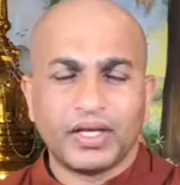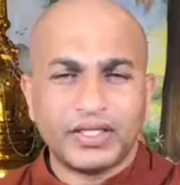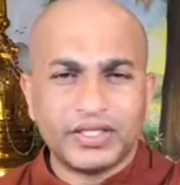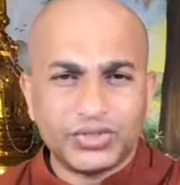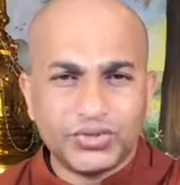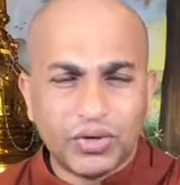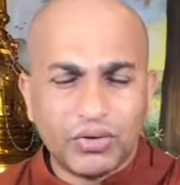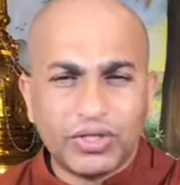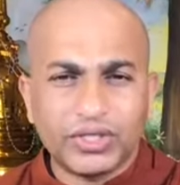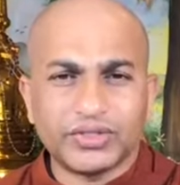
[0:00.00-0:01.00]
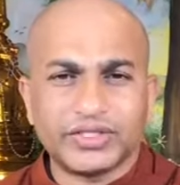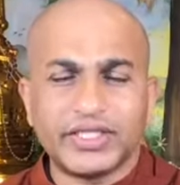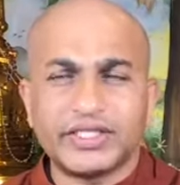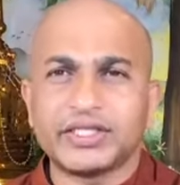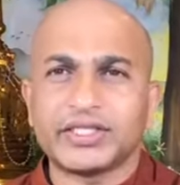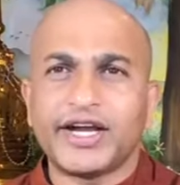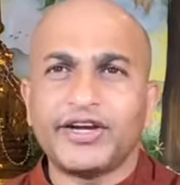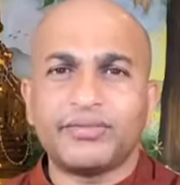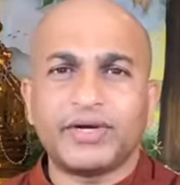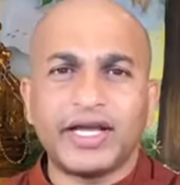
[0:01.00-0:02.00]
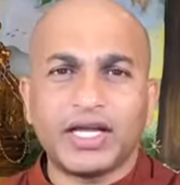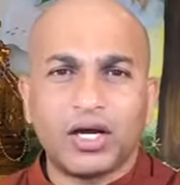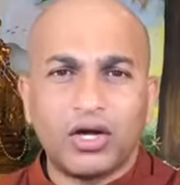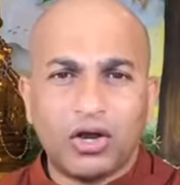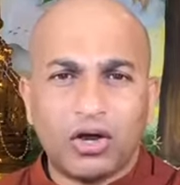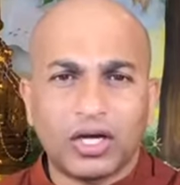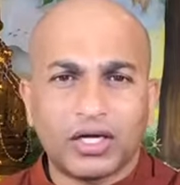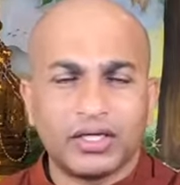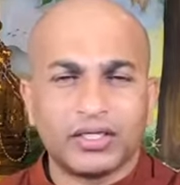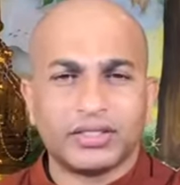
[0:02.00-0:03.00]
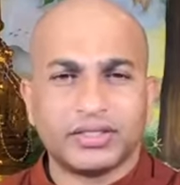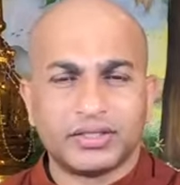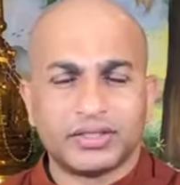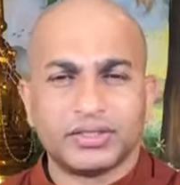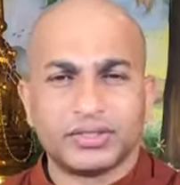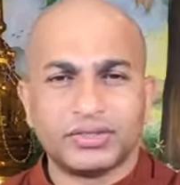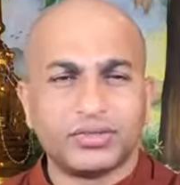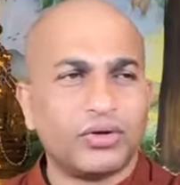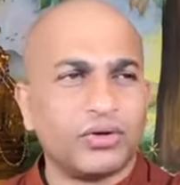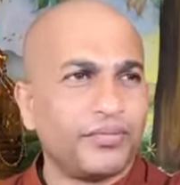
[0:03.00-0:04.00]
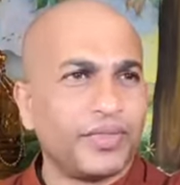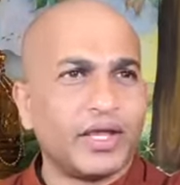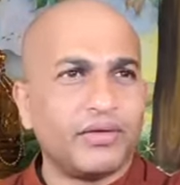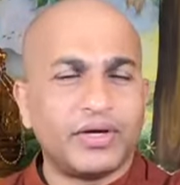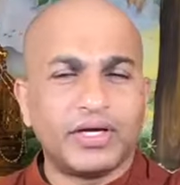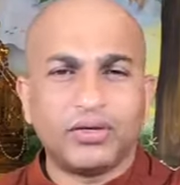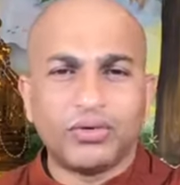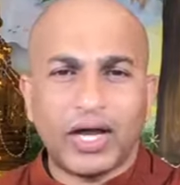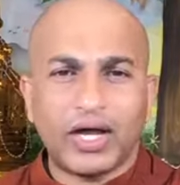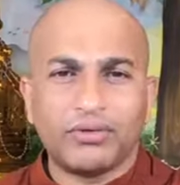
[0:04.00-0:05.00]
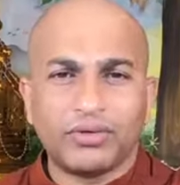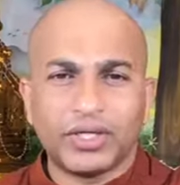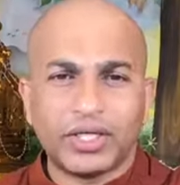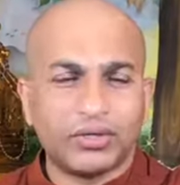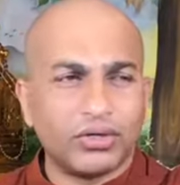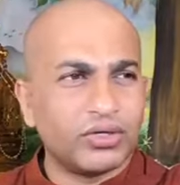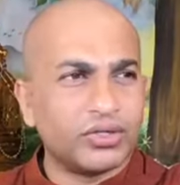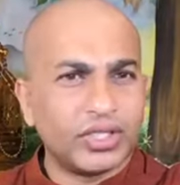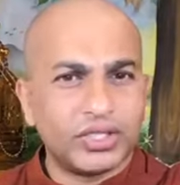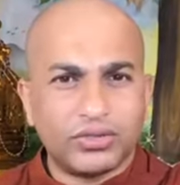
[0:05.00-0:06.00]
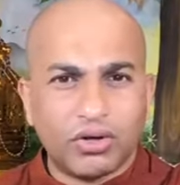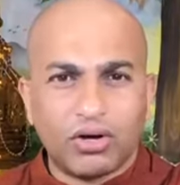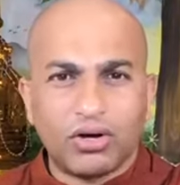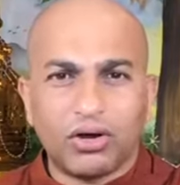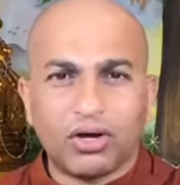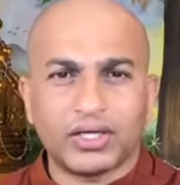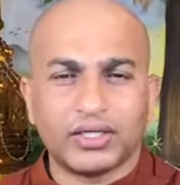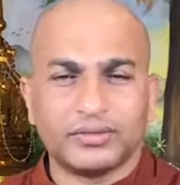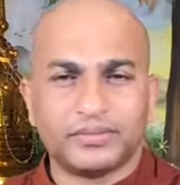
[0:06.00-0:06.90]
It is your own choice. It's kind of like a lock. So everything you have, you know, the door lock.